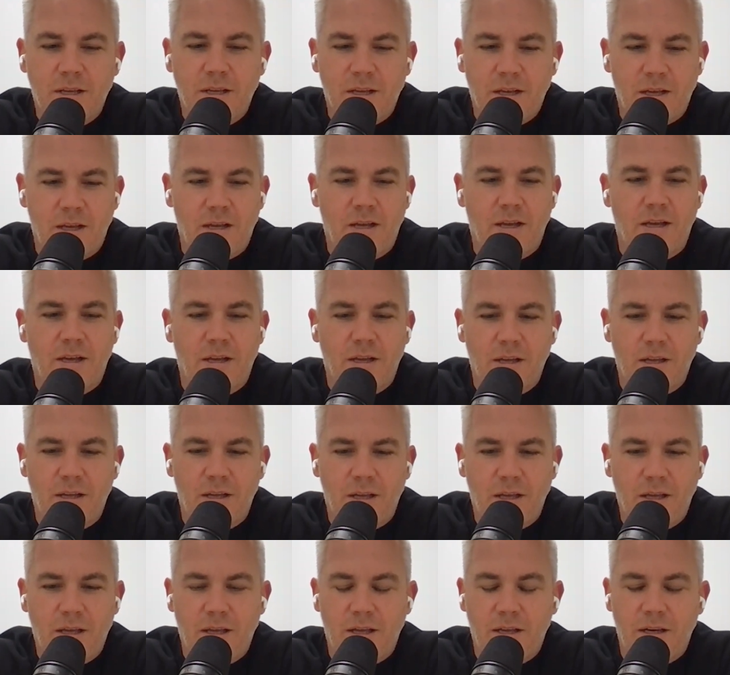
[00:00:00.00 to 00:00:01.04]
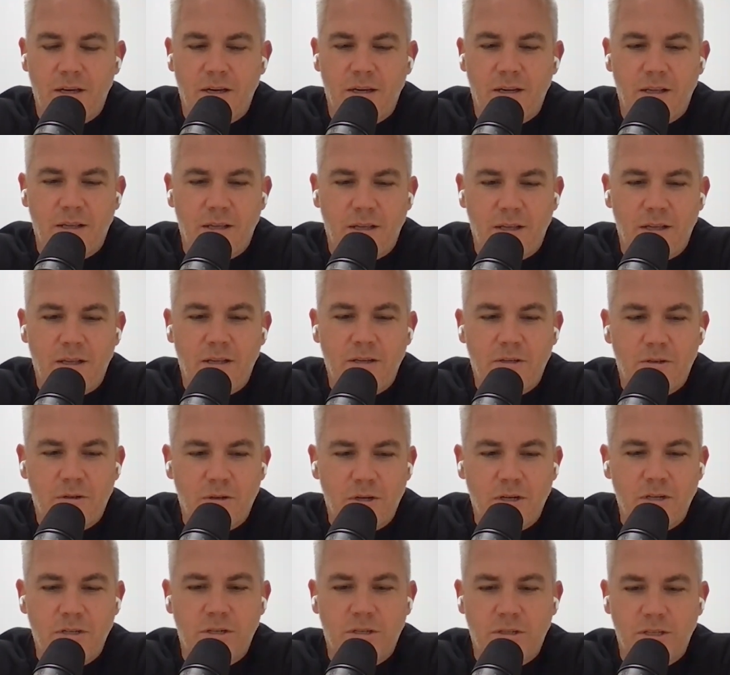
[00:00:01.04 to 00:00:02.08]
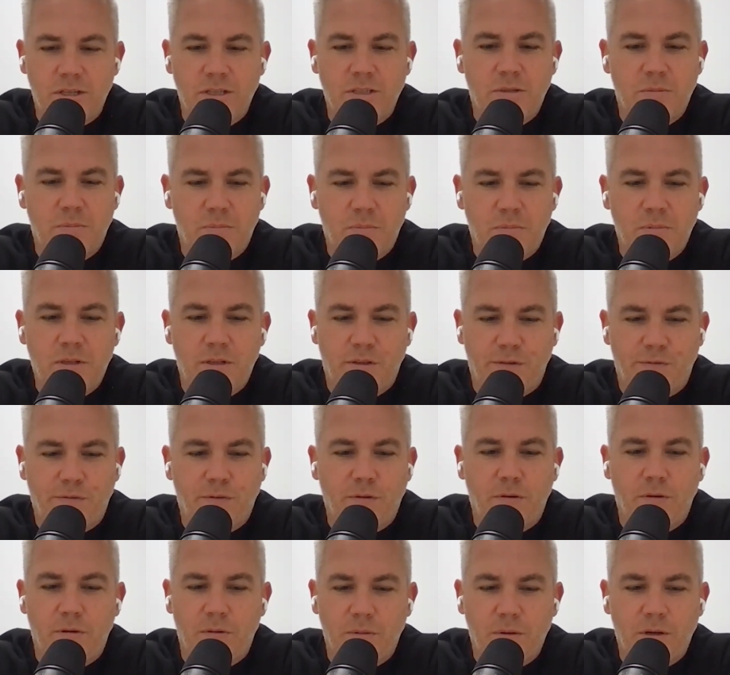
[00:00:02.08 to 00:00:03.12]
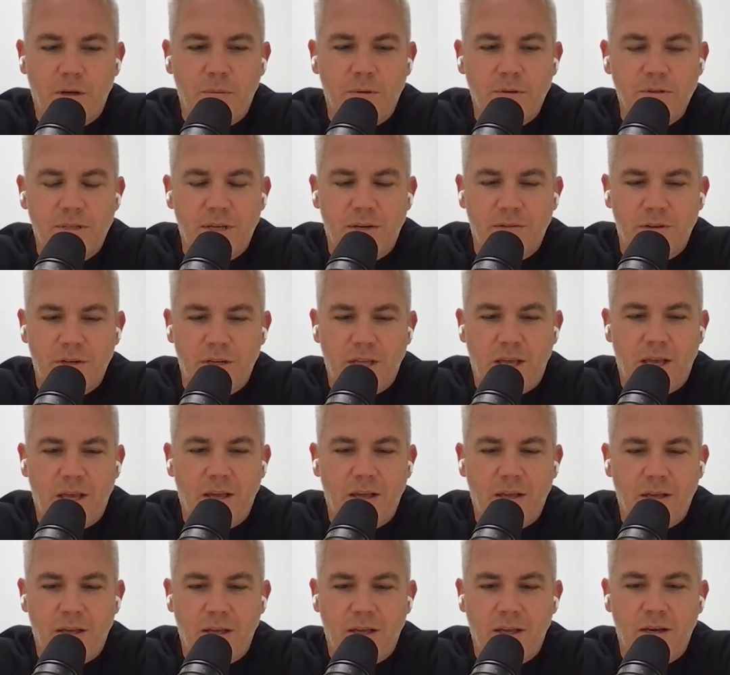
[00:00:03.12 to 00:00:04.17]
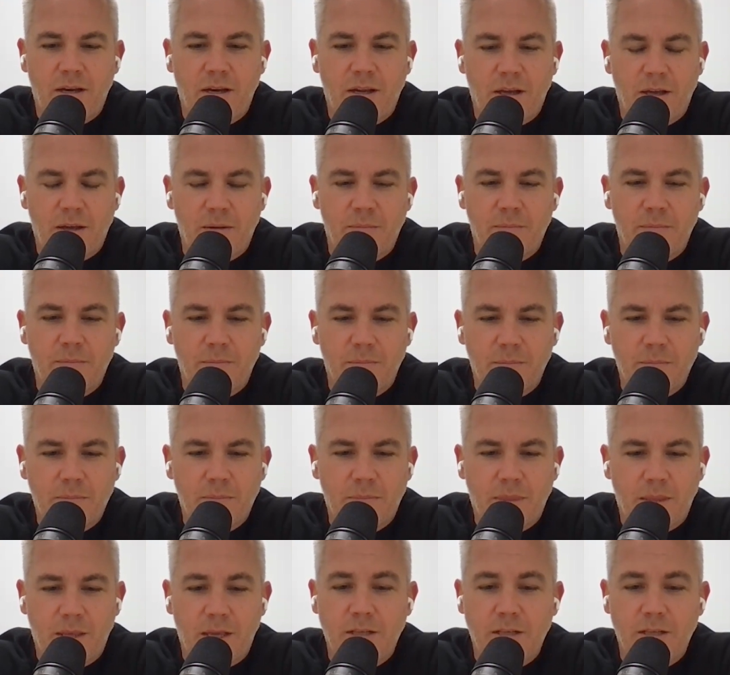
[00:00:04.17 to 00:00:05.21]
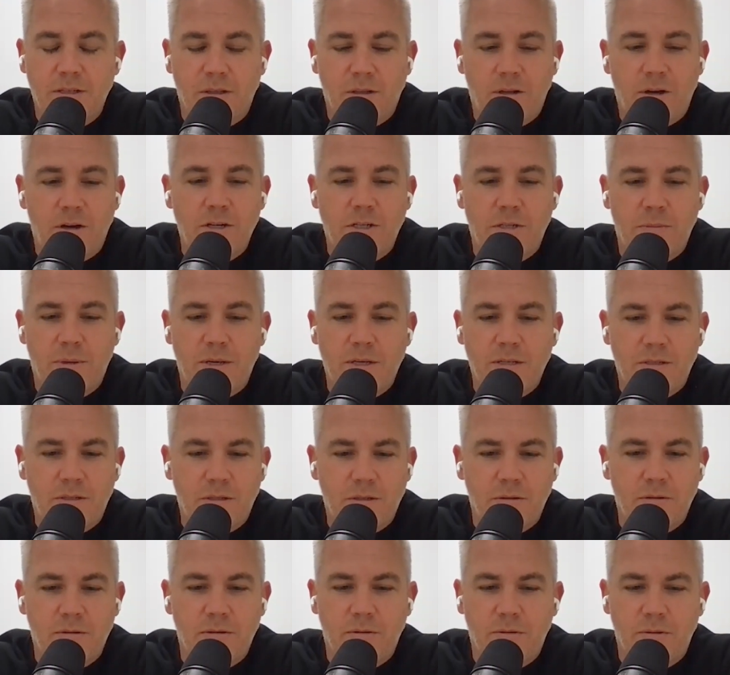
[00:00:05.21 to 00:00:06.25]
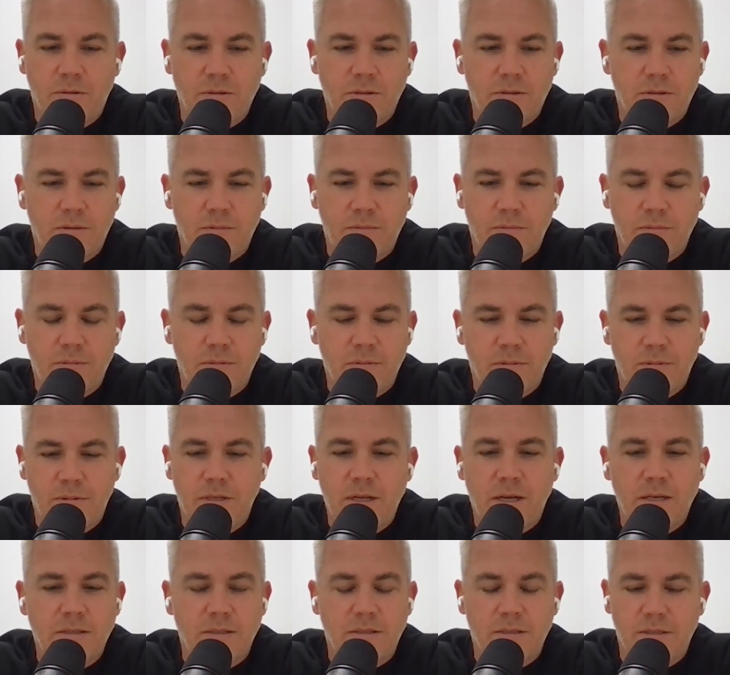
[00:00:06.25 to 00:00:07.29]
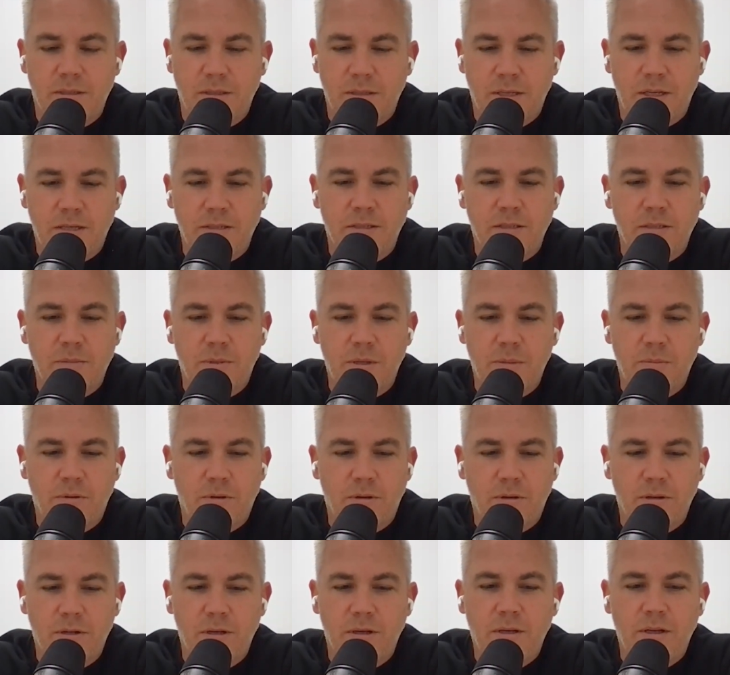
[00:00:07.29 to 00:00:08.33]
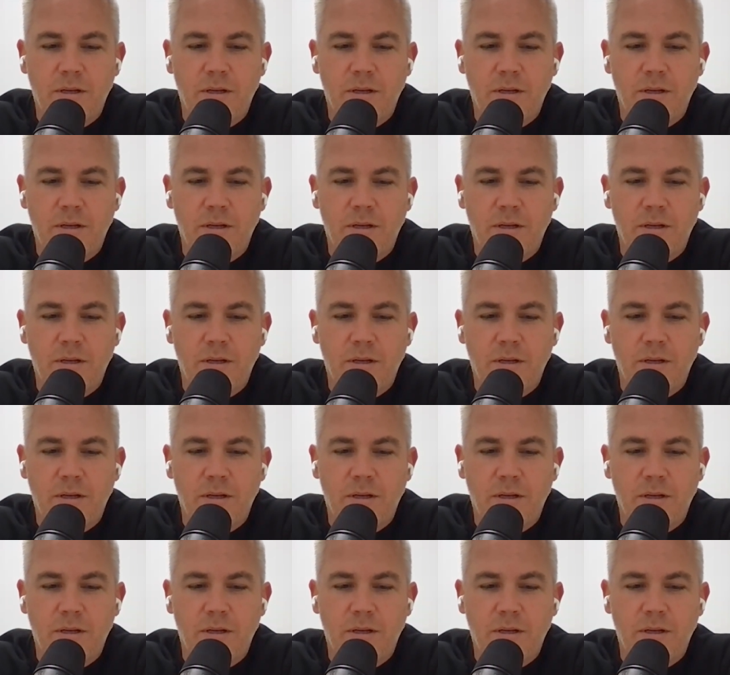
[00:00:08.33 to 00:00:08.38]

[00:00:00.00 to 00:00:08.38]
Traditionally it's full almost every day. And it's a large space too. It holds dozens and dozens of people.